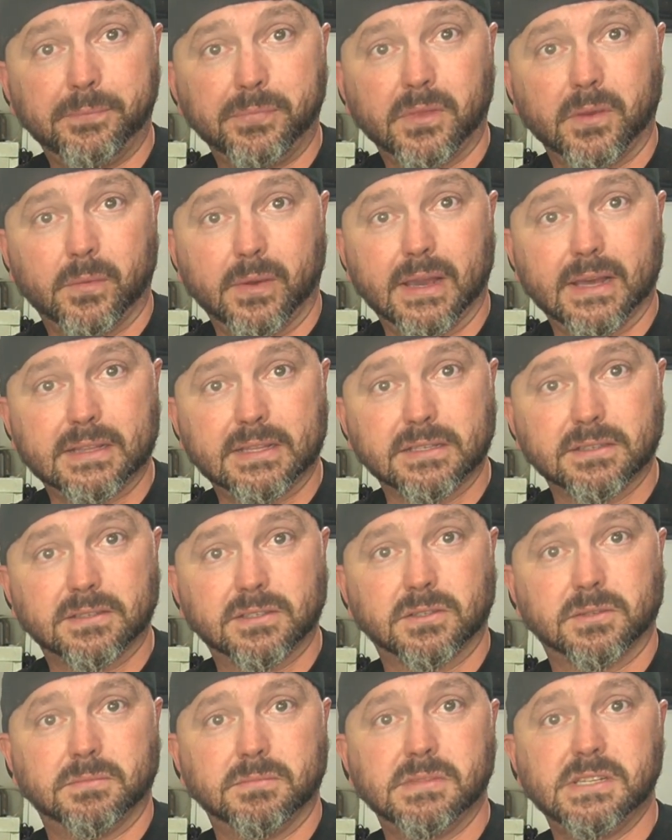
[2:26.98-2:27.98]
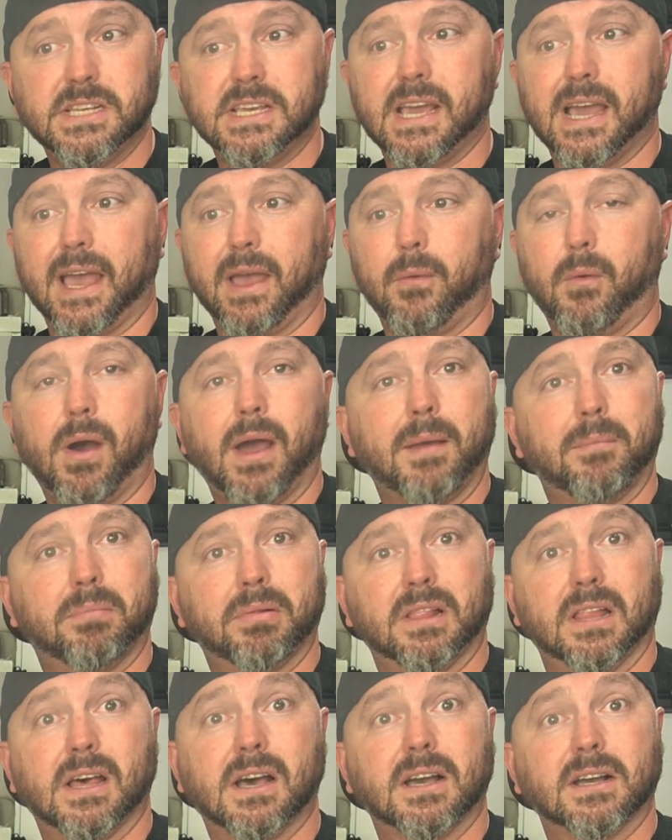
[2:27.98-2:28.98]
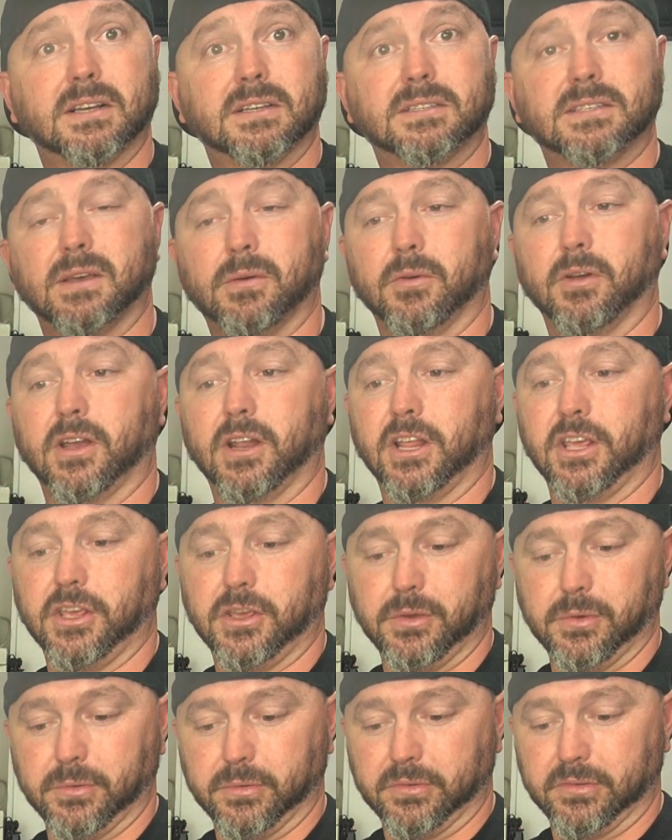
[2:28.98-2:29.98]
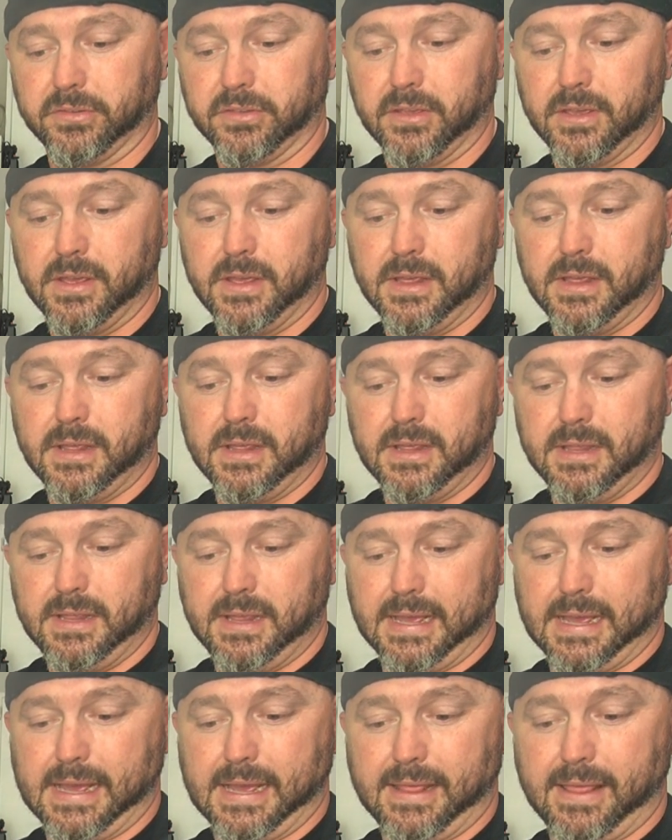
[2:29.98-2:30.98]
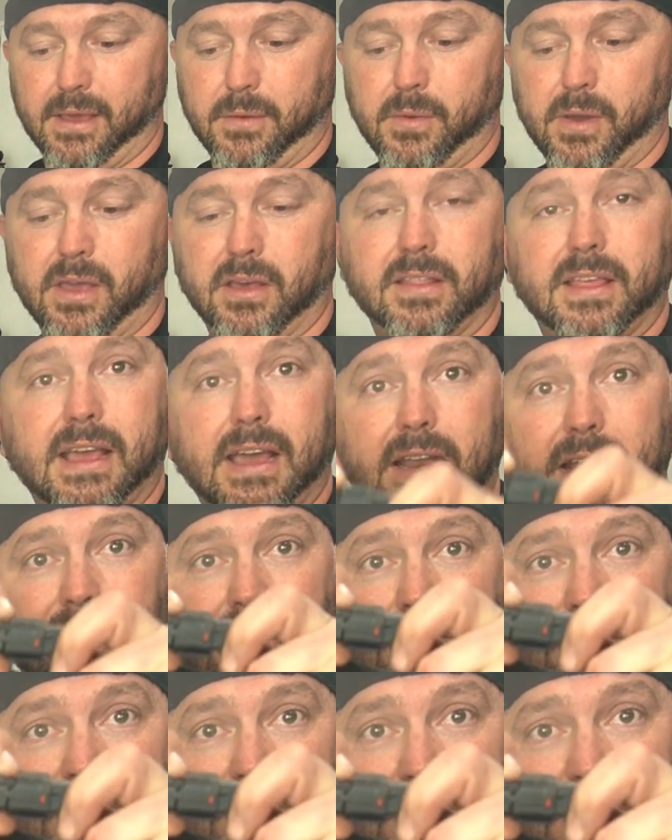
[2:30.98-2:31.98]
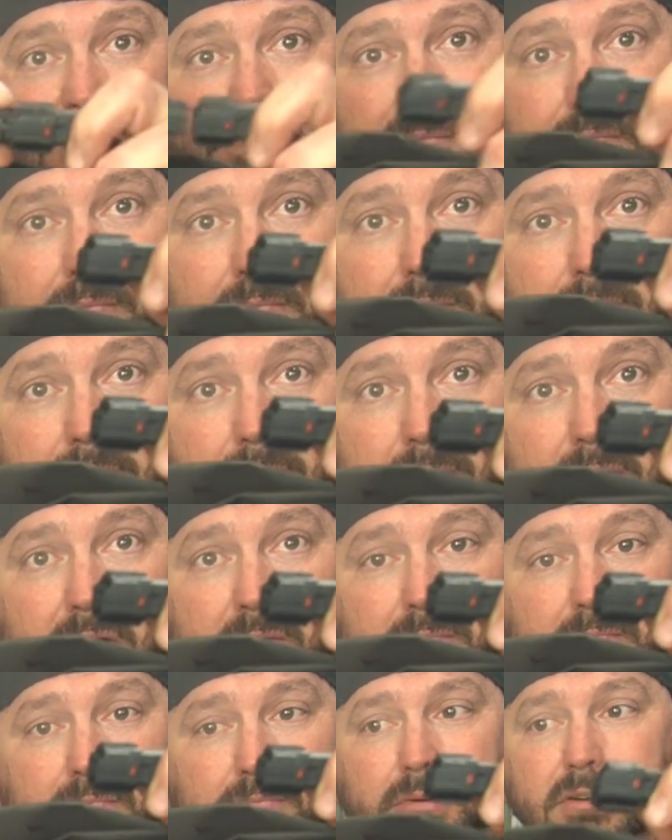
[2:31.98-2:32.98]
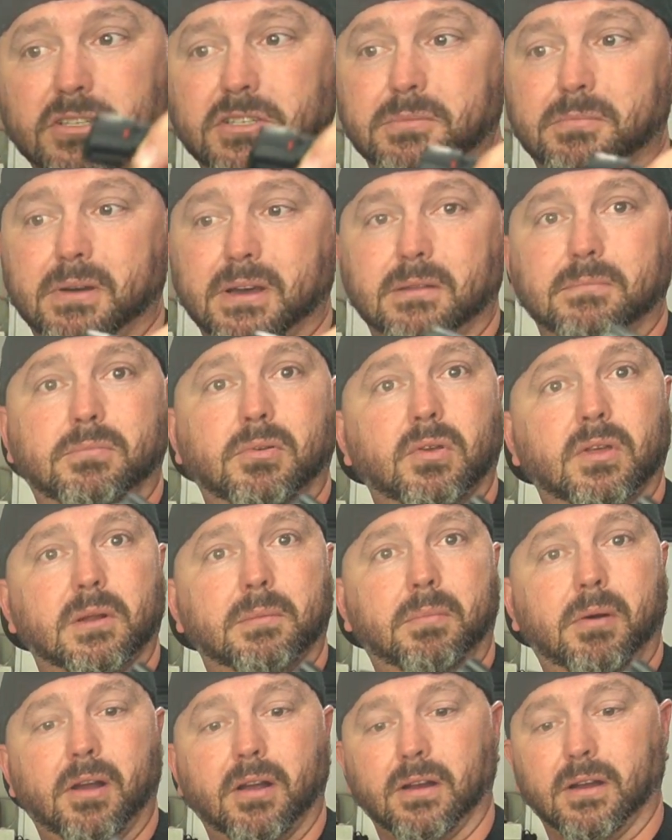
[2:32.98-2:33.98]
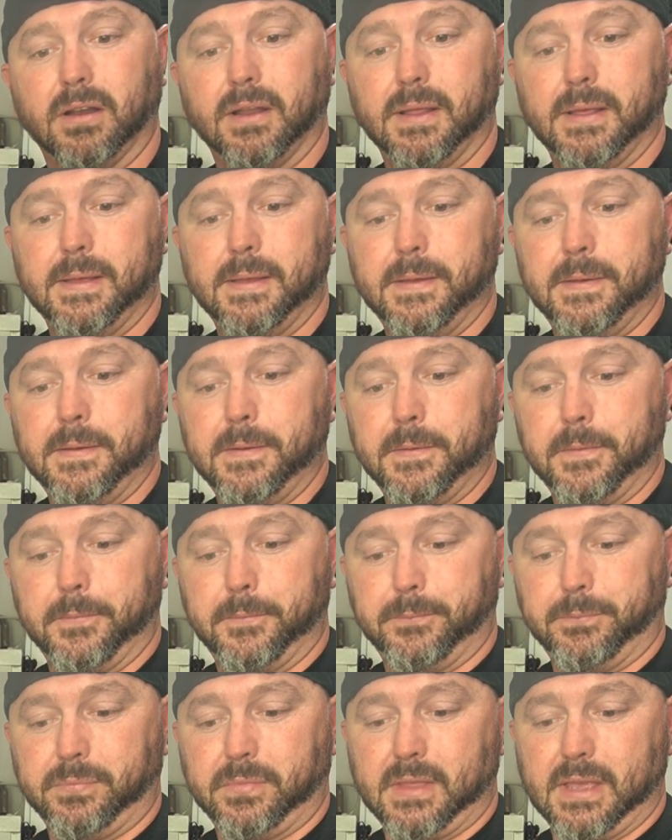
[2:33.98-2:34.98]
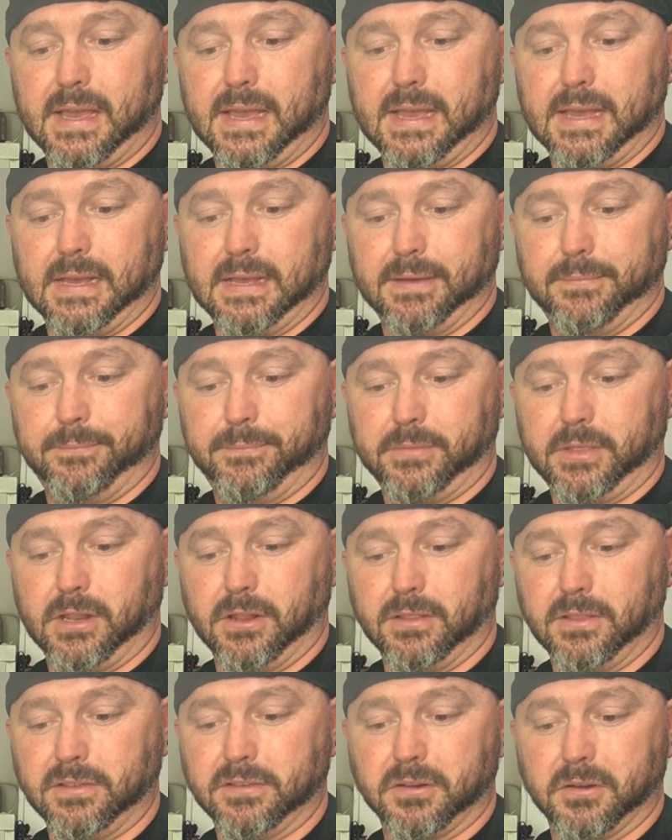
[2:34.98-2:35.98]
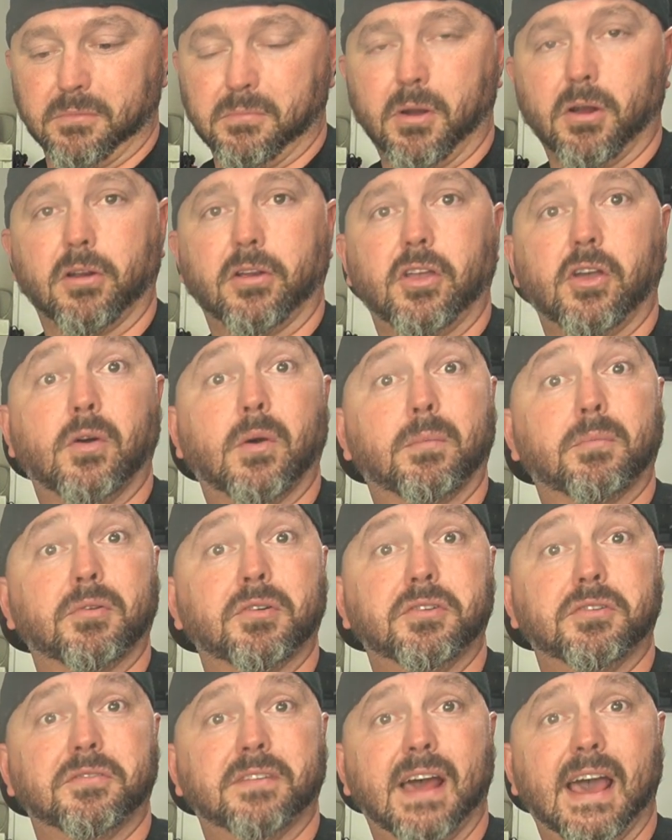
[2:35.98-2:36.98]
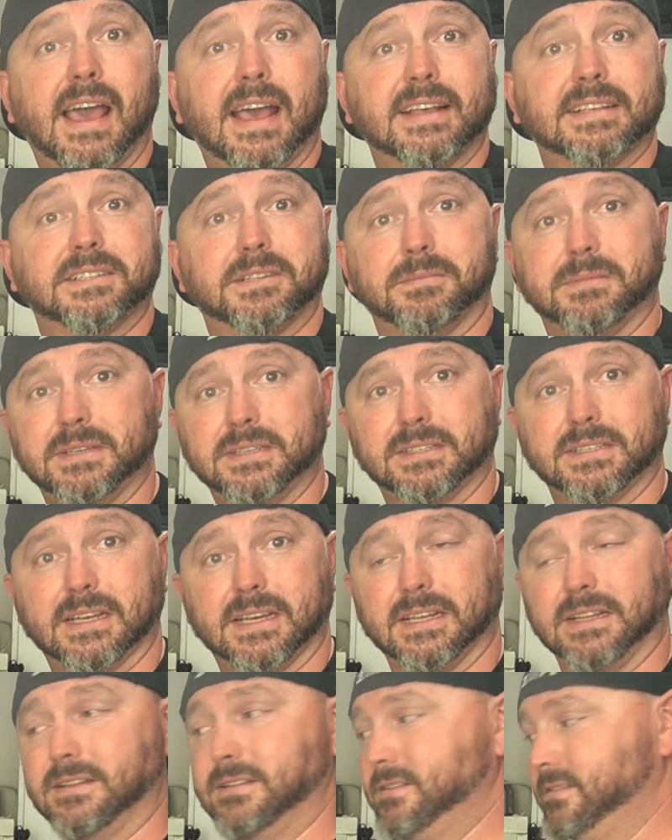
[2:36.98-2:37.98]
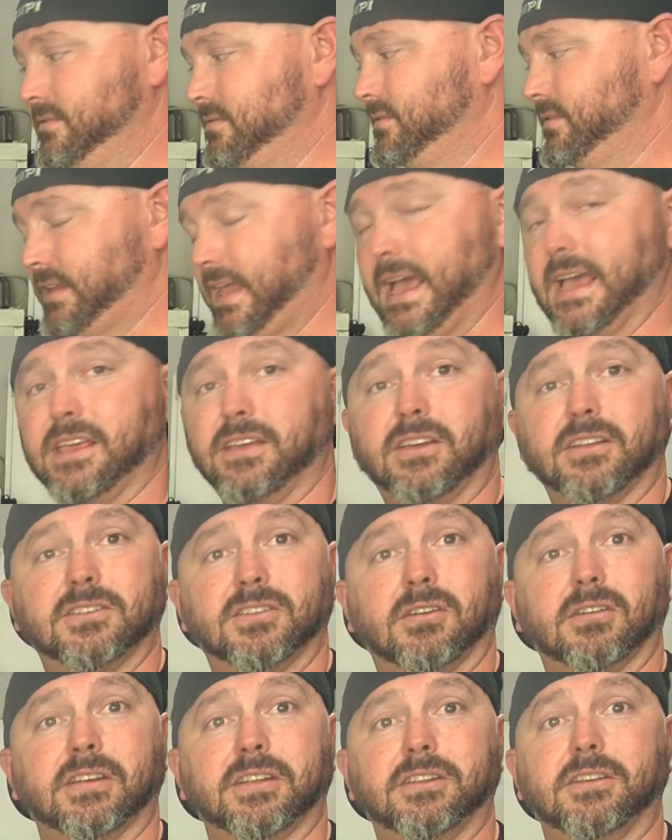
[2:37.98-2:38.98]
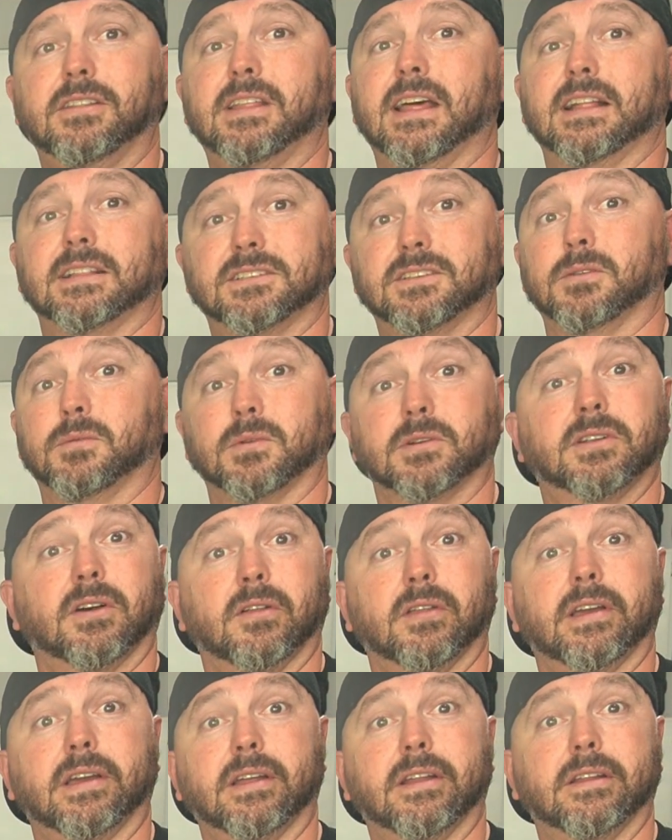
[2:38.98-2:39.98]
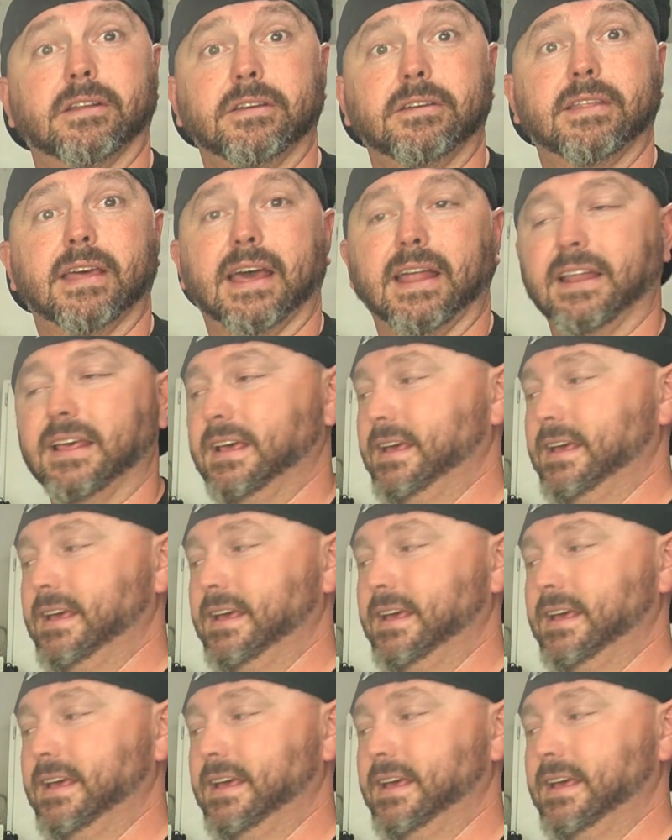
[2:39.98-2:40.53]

we got these DIY plugs that we're going to use. That way all they got to do is just boop, push a button, pull it apart. You know, these are Mario approved. I asked him, he said, yeah, you can totally do that. So we're totally going to do that.